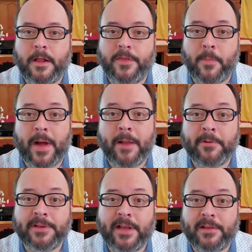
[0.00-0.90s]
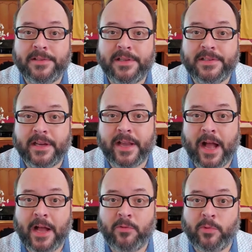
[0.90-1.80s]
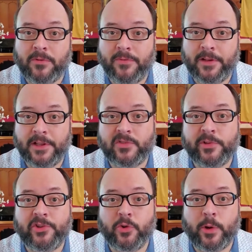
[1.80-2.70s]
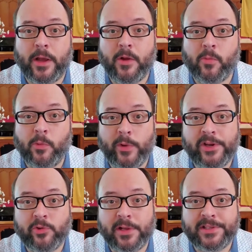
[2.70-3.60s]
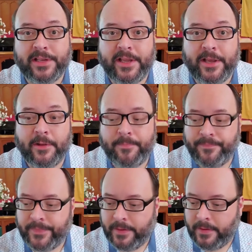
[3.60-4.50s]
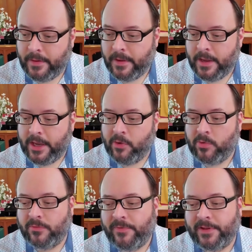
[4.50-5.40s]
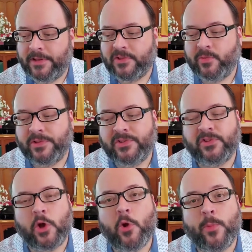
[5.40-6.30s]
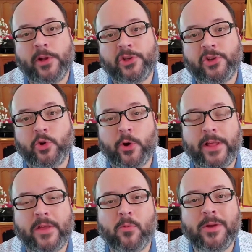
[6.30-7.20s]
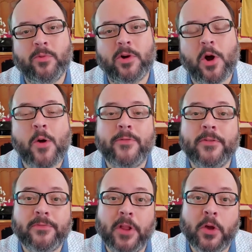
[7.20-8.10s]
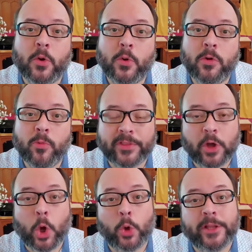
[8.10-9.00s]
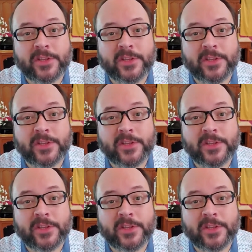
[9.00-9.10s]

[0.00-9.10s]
The Bible tells us that God will fill us with joy when we trust in Him. He will fill us with so much joy that we will overflow with the Holy